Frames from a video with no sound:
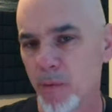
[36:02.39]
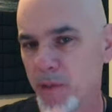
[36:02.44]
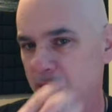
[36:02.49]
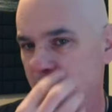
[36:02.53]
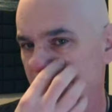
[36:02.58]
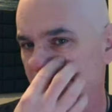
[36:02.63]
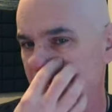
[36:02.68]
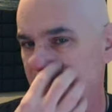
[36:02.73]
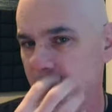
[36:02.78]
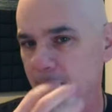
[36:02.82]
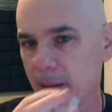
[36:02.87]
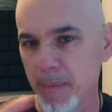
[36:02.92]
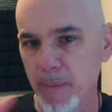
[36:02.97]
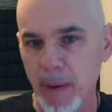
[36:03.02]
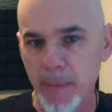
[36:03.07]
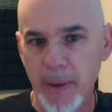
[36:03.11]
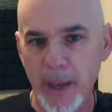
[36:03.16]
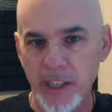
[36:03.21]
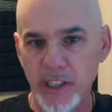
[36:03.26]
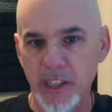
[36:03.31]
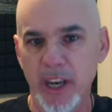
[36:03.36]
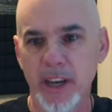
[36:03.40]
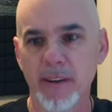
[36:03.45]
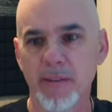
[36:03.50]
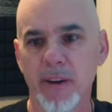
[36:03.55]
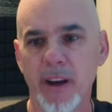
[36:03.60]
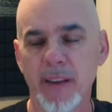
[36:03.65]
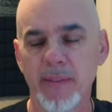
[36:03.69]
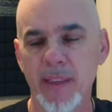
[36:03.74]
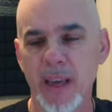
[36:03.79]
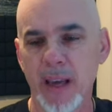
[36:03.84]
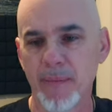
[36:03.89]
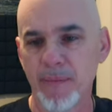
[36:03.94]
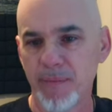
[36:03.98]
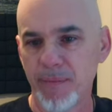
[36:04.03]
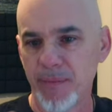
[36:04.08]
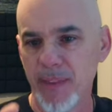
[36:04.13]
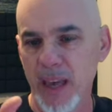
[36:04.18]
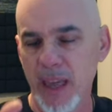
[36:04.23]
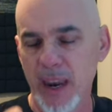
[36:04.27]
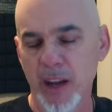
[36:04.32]
Che- that's like my paycheck, right? That
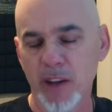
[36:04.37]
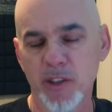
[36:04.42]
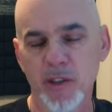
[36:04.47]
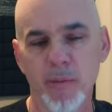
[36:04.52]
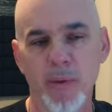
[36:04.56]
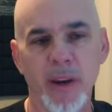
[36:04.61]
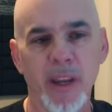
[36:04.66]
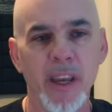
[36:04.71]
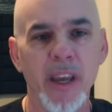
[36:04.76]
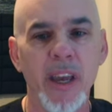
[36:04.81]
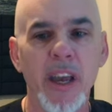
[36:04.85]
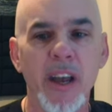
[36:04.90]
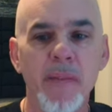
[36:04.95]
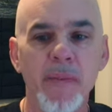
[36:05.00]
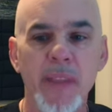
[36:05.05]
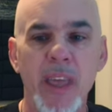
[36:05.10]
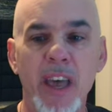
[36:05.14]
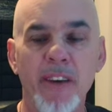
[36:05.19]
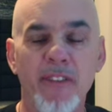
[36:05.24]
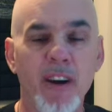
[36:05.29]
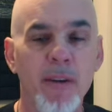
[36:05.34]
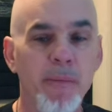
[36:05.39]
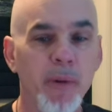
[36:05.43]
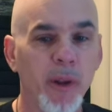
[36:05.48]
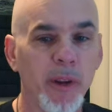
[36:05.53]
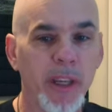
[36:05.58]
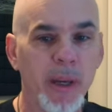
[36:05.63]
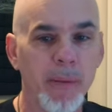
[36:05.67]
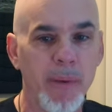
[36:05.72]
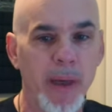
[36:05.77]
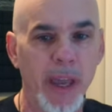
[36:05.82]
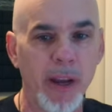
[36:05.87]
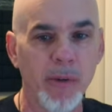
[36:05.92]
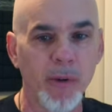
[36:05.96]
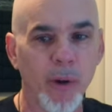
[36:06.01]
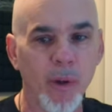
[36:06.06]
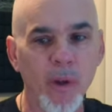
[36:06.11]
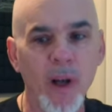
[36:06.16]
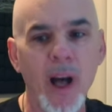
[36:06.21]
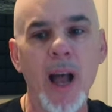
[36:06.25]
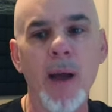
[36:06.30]
that extra money. If I'm building a
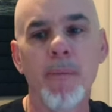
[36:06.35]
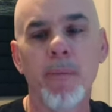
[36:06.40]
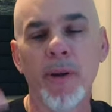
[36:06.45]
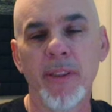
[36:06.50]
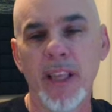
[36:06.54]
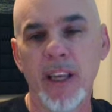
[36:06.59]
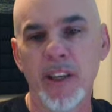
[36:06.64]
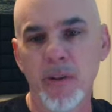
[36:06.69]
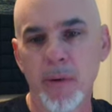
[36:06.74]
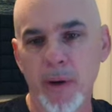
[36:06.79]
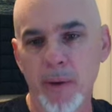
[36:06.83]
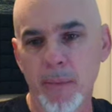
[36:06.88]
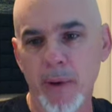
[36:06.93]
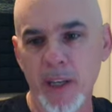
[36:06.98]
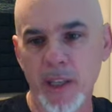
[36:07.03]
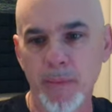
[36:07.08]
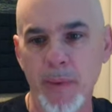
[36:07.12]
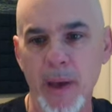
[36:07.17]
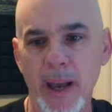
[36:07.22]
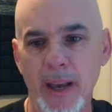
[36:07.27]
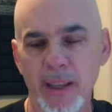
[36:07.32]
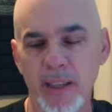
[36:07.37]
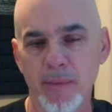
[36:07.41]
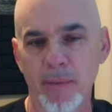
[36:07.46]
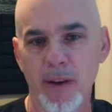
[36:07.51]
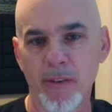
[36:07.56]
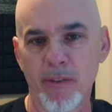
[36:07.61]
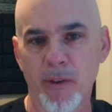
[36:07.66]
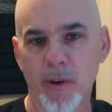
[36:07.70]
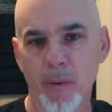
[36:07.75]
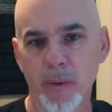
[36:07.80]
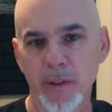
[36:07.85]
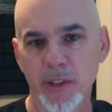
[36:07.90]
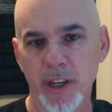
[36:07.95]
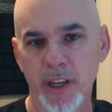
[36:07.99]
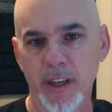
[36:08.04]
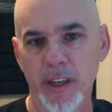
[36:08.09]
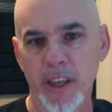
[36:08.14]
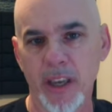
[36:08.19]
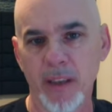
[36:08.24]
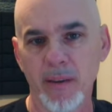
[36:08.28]
bankroll, I put that 200 bucks back into my 401g
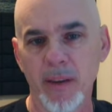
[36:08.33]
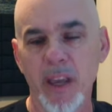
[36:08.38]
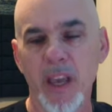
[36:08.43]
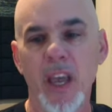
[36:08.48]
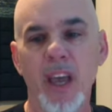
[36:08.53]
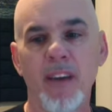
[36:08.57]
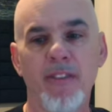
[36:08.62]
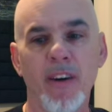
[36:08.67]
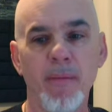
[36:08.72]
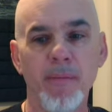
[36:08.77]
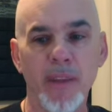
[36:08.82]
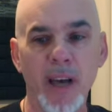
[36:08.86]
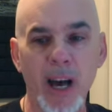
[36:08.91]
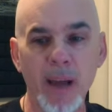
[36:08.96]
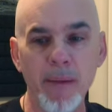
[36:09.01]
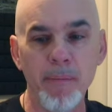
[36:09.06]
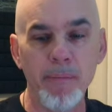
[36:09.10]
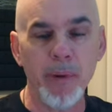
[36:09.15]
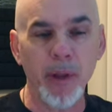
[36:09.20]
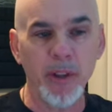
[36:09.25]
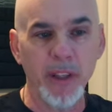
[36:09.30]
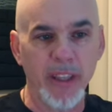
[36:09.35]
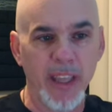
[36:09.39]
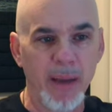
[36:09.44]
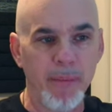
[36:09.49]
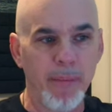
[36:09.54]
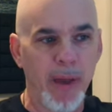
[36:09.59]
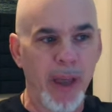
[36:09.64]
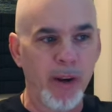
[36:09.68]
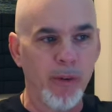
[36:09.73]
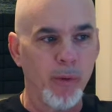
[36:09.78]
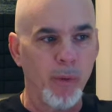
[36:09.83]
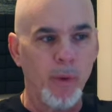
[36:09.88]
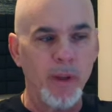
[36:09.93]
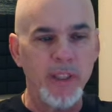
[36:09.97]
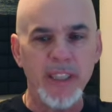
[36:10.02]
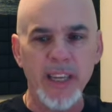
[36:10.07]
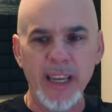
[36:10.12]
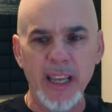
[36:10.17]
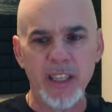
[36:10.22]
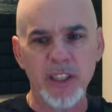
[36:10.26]
account. If I'm not building that bankroll, once
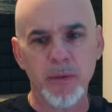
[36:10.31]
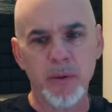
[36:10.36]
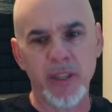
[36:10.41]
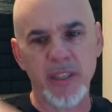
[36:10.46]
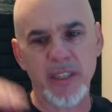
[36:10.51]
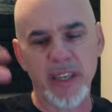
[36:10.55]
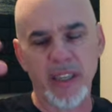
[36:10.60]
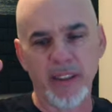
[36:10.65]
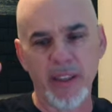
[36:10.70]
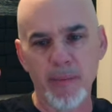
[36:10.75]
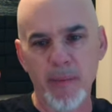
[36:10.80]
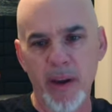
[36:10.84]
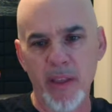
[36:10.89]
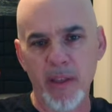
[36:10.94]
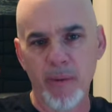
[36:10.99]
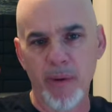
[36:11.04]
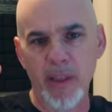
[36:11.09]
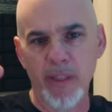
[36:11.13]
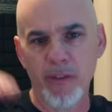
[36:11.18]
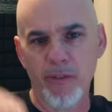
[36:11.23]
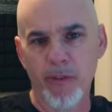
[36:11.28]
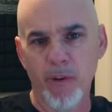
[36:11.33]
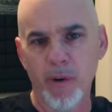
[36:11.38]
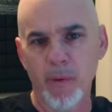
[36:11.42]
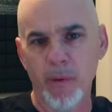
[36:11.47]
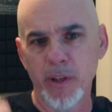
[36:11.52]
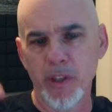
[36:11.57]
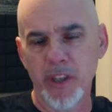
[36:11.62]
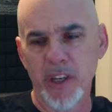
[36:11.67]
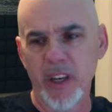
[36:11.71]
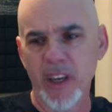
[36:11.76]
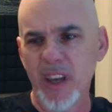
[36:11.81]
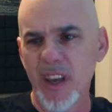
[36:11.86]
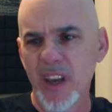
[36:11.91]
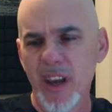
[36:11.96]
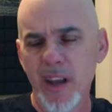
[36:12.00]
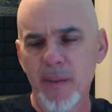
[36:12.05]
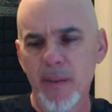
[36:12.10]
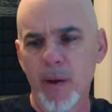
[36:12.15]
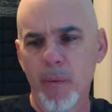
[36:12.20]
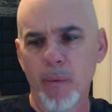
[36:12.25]
that gets to a ceiling, by the way, the 401g,
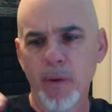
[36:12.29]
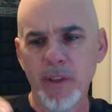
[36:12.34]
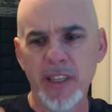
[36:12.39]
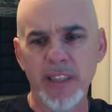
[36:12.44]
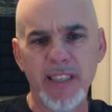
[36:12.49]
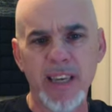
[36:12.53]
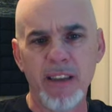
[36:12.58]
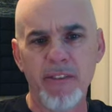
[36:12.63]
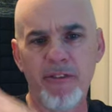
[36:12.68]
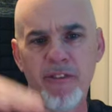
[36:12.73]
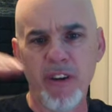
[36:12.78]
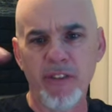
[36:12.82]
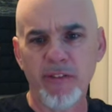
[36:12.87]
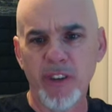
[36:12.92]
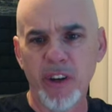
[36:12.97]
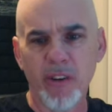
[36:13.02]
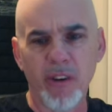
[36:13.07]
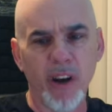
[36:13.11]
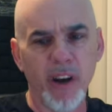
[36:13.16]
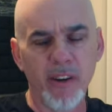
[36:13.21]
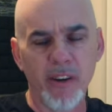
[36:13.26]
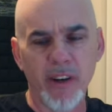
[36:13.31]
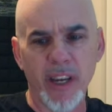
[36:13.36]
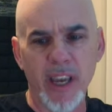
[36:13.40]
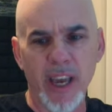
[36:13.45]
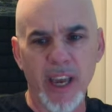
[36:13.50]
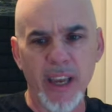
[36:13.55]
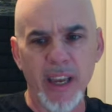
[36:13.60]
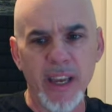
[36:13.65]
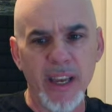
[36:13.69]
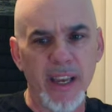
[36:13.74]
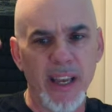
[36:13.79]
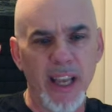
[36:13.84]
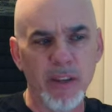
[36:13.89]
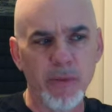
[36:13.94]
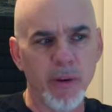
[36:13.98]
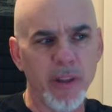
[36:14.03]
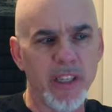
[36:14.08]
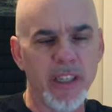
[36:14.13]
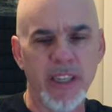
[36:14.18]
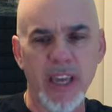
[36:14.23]
once it's at 50 or 100k, that's
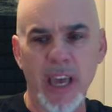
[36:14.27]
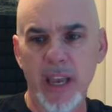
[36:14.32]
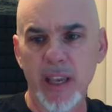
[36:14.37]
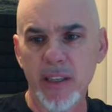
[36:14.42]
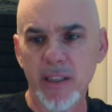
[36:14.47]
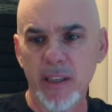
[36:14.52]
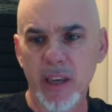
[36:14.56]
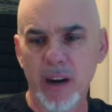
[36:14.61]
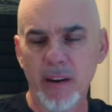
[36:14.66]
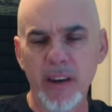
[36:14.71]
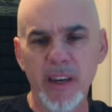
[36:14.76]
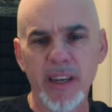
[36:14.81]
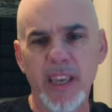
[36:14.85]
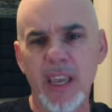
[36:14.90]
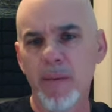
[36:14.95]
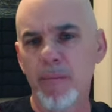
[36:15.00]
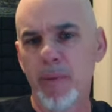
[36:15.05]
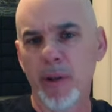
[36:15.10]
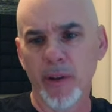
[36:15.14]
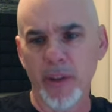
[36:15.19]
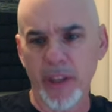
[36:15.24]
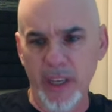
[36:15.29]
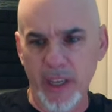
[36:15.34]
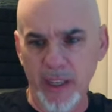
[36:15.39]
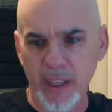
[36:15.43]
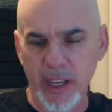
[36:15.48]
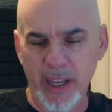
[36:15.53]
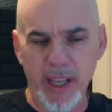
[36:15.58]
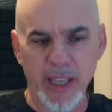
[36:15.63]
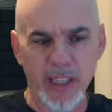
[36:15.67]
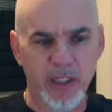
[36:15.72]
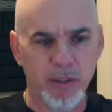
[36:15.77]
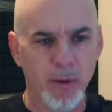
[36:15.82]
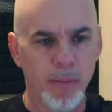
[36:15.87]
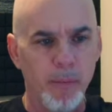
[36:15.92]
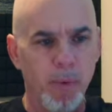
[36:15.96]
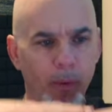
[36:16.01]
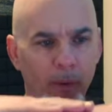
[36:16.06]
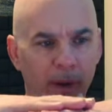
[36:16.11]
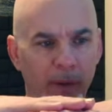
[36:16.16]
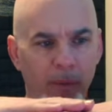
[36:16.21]
where it stays. I don't need to keep building it. It gets to a
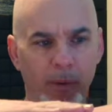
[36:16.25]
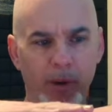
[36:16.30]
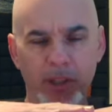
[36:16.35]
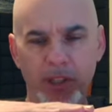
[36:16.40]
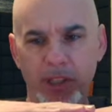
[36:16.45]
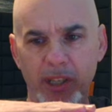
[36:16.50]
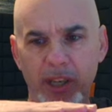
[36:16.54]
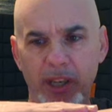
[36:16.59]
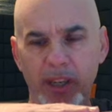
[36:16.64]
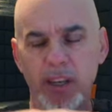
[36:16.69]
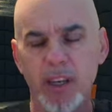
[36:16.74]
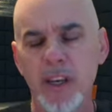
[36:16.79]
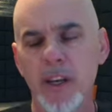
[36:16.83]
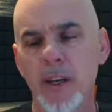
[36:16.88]
point where it's good.